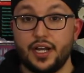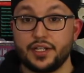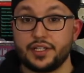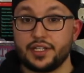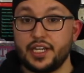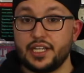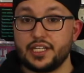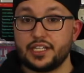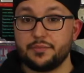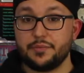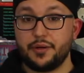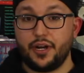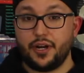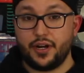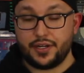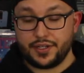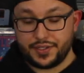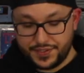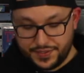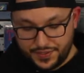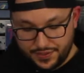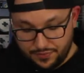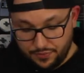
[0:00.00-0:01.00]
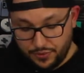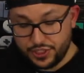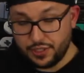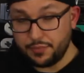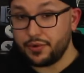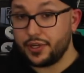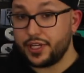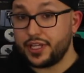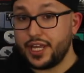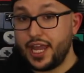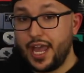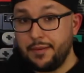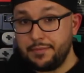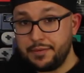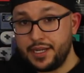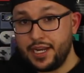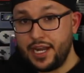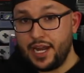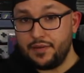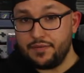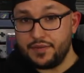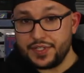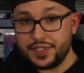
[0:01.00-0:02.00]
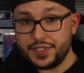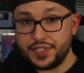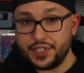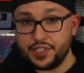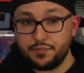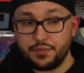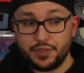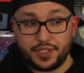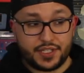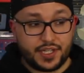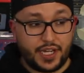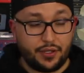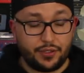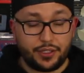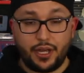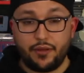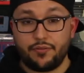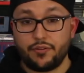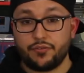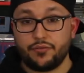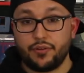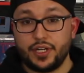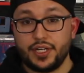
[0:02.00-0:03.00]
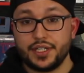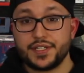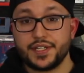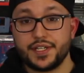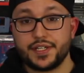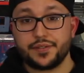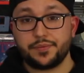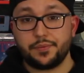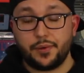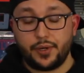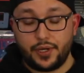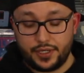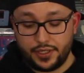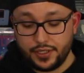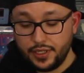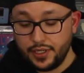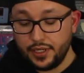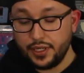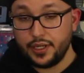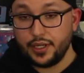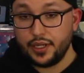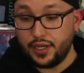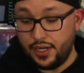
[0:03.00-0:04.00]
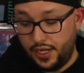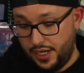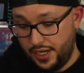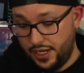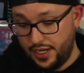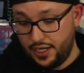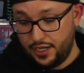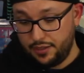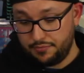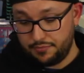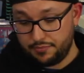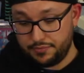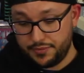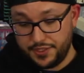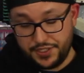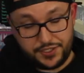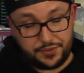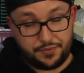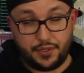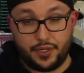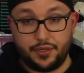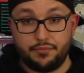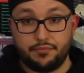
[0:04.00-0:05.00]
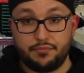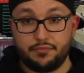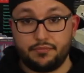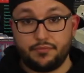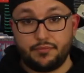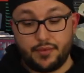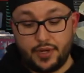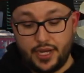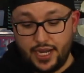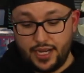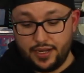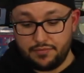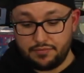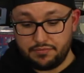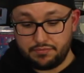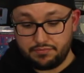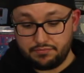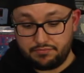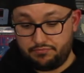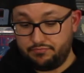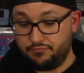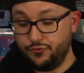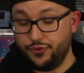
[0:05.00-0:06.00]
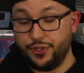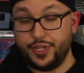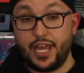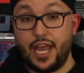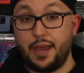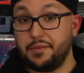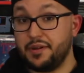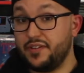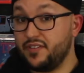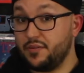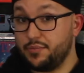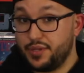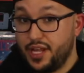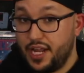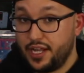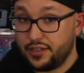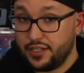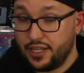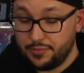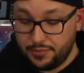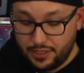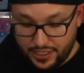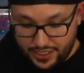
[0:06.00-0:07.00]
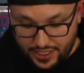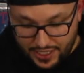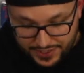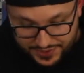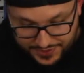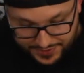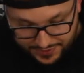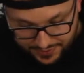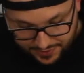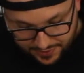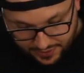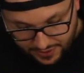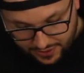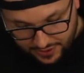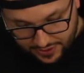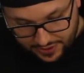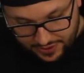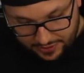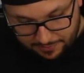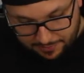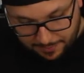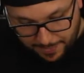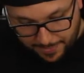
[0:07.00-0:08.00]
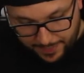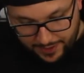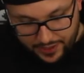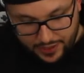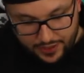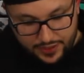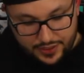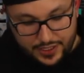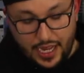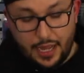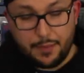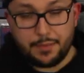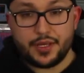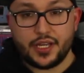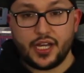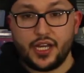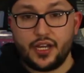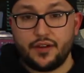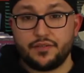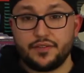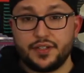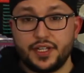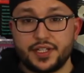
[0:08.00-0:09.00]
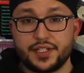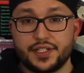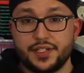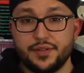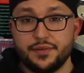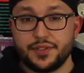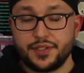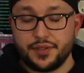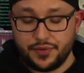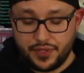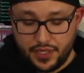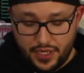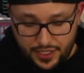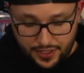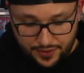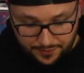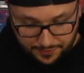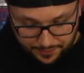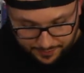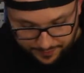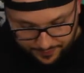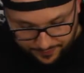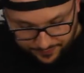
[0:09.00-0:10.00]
Kingdom Hearts, which I'm really happy to have this too because I only have the Greatest Hits one. This one, I'm really happy to have the black label, I guess. Copy of Nicktoons Unite.